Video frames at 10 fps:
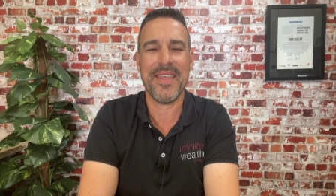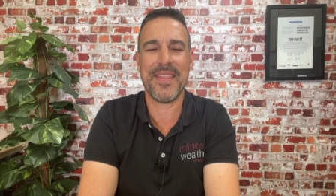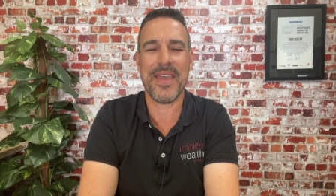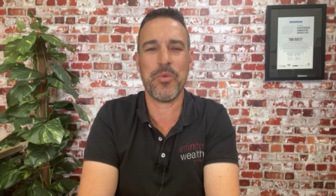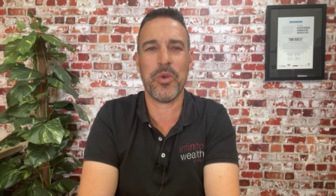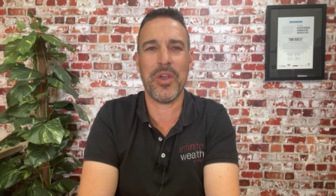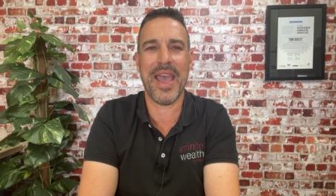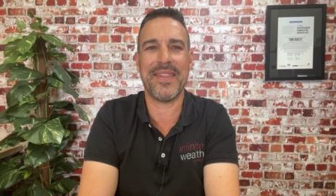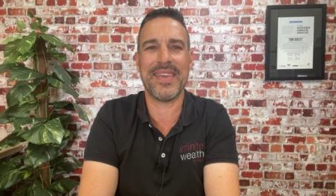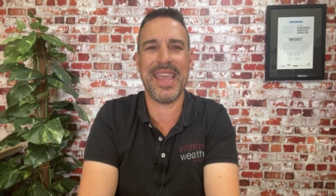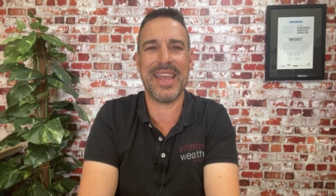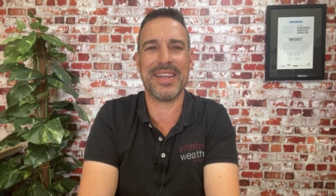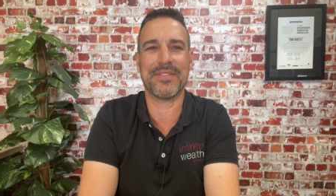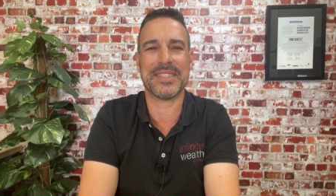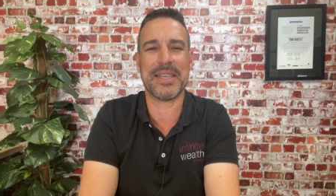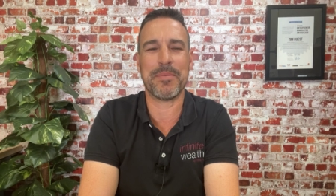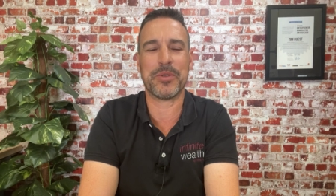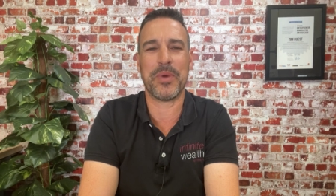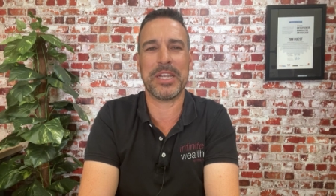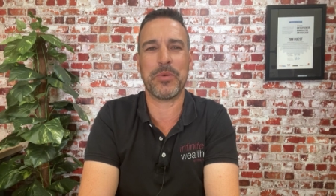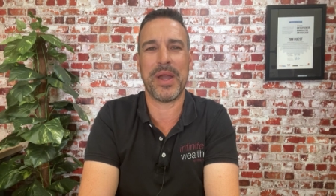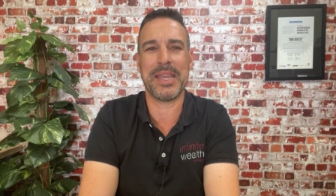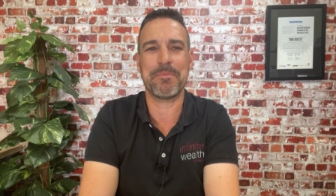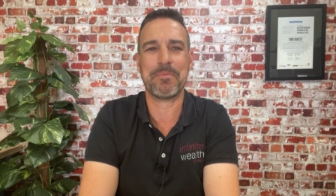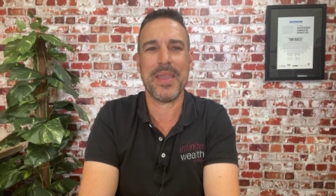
than they were at the end of December 2020.